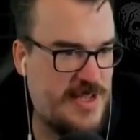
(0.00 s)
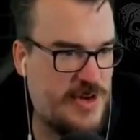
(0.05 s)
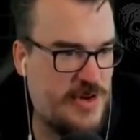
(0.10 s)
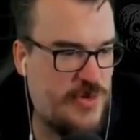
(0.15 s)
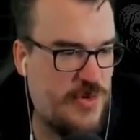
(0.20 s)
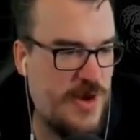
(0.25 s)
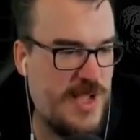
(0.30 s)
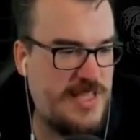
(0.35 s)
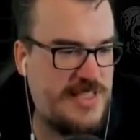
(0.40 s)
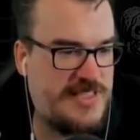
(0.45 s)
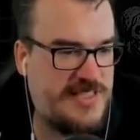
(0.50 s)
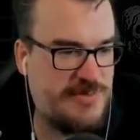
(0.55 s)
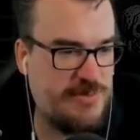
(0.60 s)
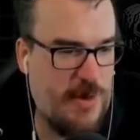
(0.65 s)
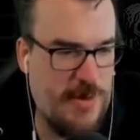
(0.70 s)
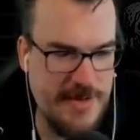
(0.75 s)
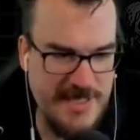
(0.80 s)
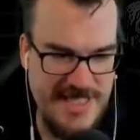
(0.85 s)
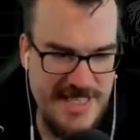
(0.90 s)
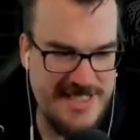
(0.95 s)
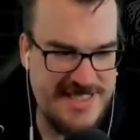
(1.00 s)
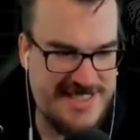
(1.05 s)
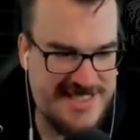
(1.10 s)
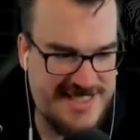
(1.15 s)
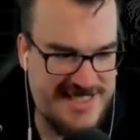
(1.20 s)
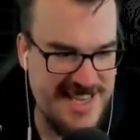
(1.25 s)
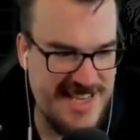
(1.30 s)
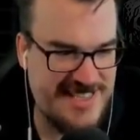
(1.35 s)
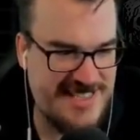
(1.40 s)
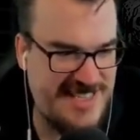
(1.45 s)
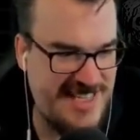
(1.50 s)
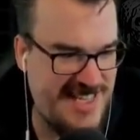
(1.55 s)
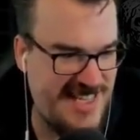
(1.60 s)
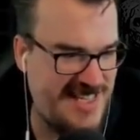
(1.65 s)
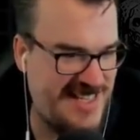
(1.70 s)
Crits, what was it, 60?